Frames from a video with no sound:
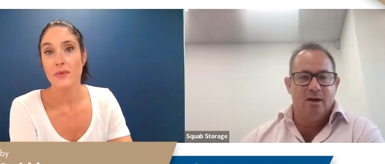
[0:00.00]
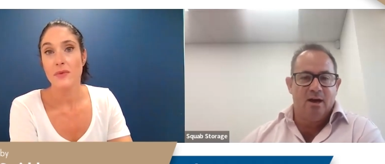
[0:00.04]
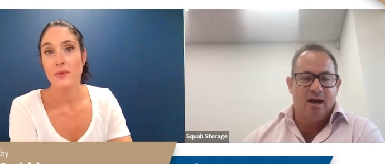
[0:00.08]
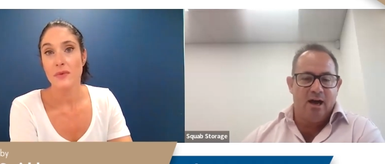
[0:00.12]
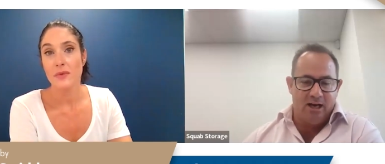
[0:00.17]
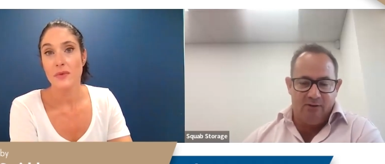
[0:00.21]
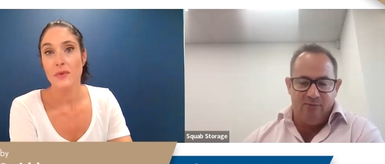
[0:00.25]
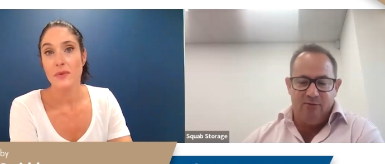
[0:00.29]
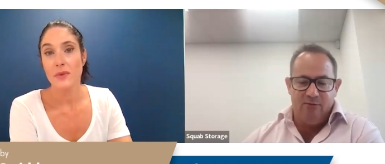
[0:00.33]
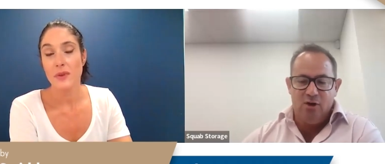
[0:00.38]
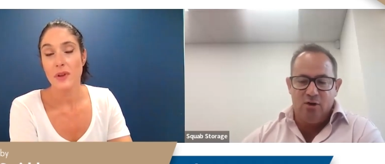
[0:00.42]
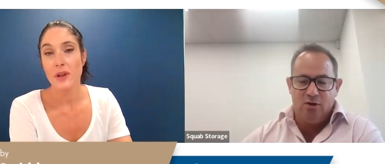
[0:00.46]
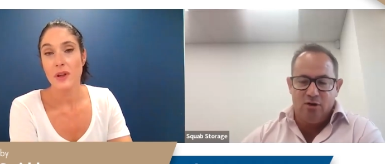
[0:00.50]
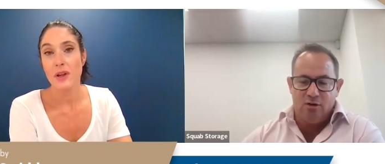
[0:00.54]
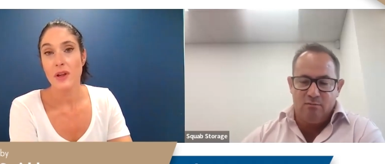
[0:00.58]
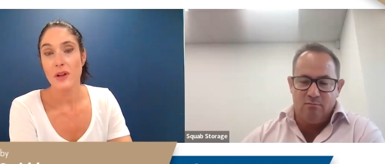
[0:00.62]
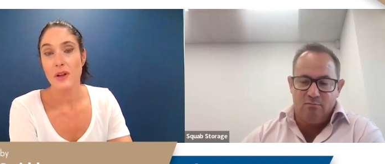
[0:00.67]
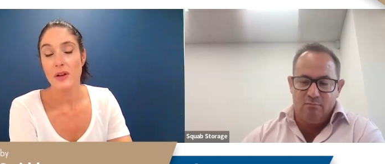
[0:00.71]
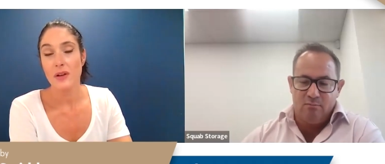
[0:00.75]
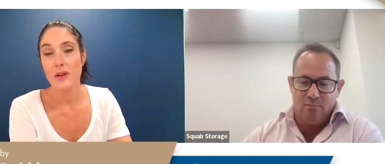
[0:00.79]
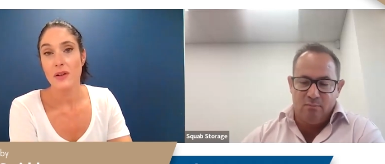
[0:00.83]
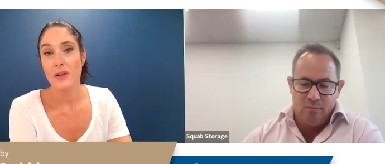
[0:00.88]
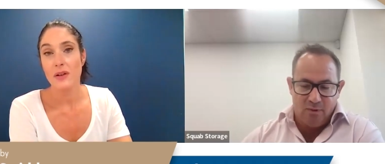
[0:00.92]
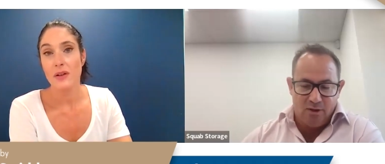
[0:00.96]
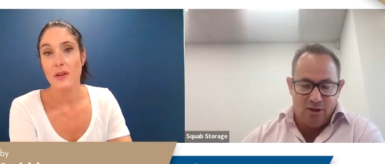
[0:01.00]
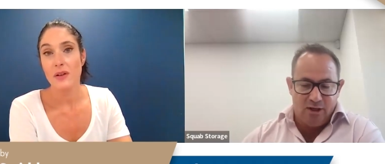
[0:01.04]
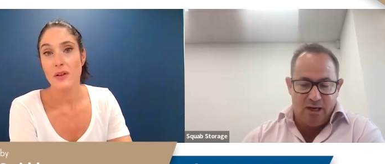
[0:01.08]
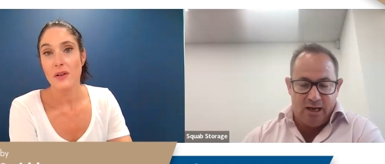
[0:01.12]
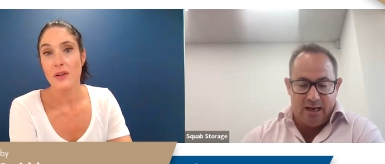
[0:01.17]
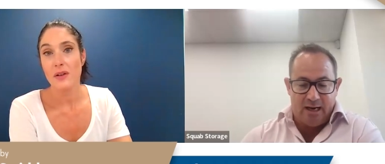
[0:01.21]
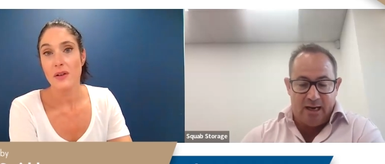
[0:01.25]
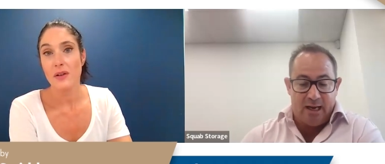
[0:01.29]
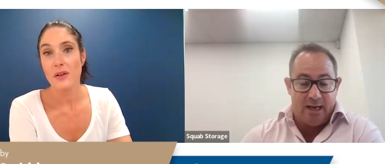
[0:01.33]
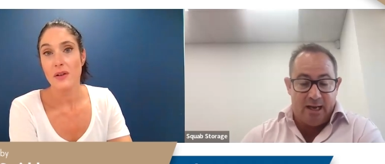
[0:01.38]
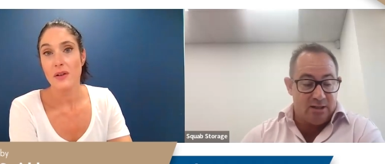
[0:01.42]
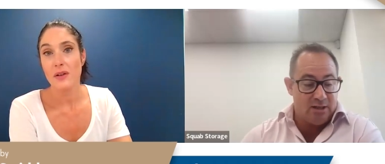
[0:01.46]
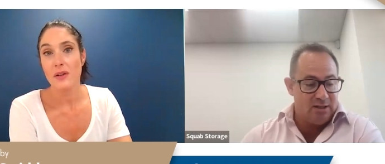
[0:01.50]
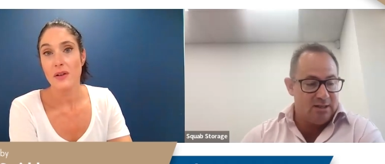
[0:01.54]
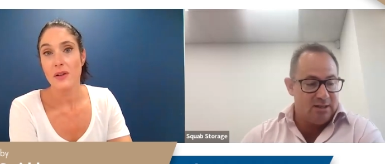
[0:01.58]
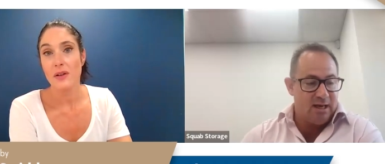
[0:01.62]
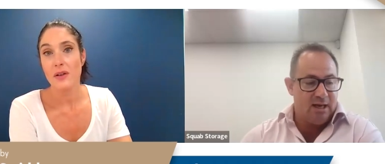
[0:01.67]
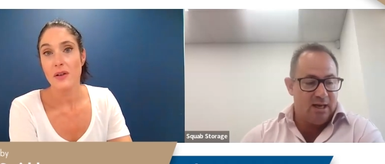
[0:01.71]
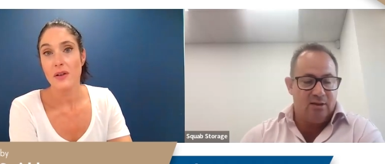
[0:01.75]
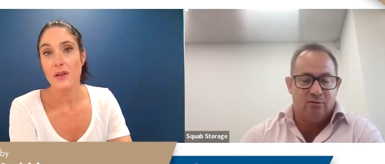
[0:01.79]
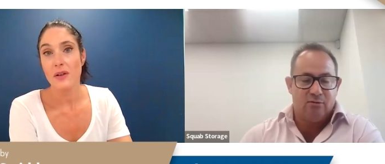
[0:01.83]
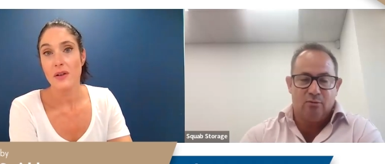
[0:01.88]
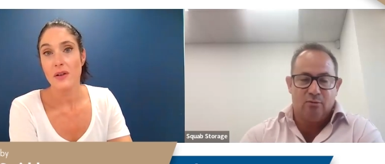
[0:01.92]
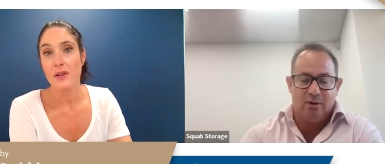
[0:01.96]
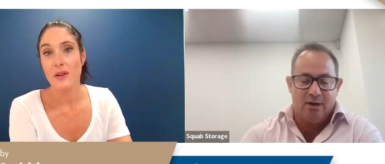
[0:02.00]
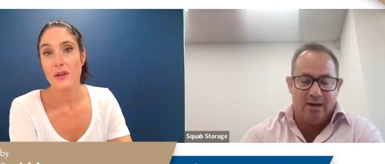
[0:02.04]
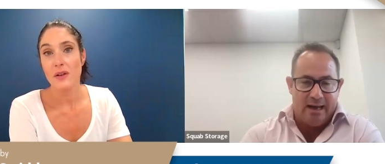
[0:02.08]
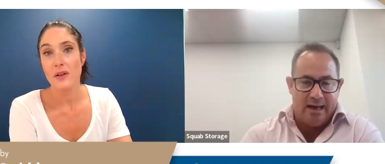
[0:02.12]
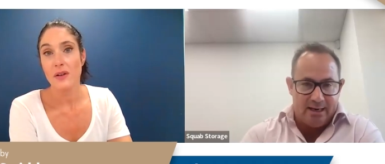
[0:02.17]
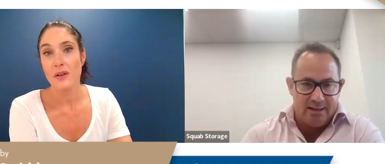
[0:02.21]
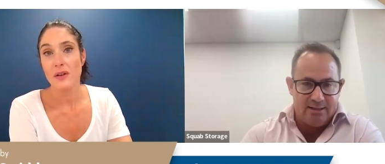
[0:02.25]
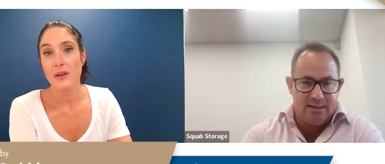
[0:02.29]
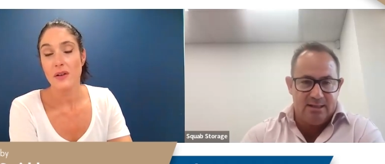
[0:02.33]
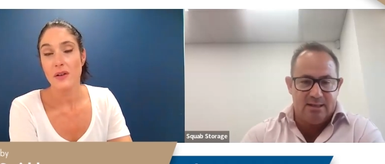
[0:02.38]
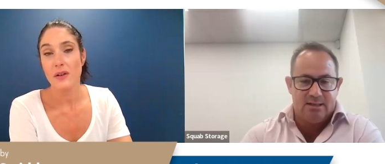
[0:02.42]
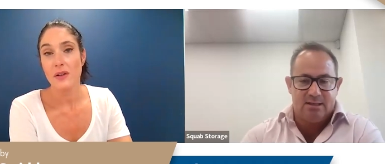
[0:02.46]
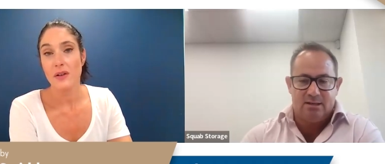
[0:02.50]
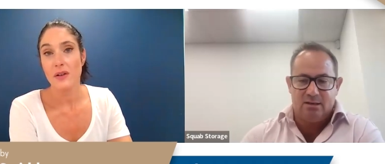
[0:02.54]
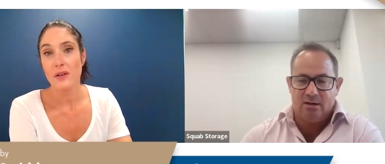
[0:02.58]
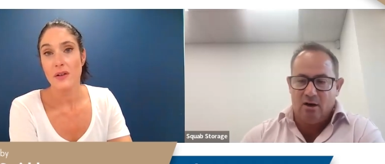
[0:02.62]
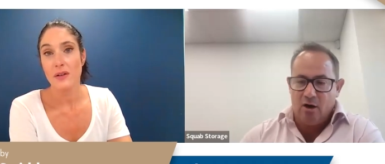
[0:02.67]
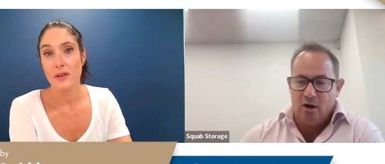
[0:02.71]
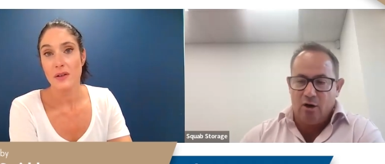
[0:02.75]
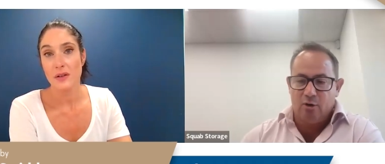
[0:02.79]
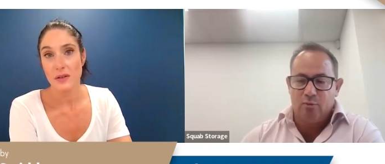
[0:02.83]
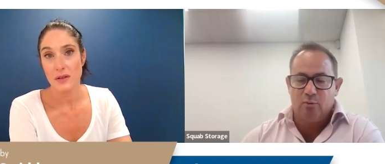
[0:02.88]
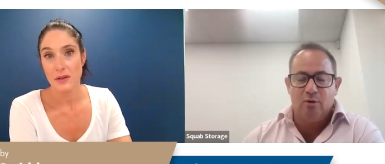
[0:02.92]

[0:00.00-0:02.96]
Speaker 1: and if you can uh, as i say through analysis and hard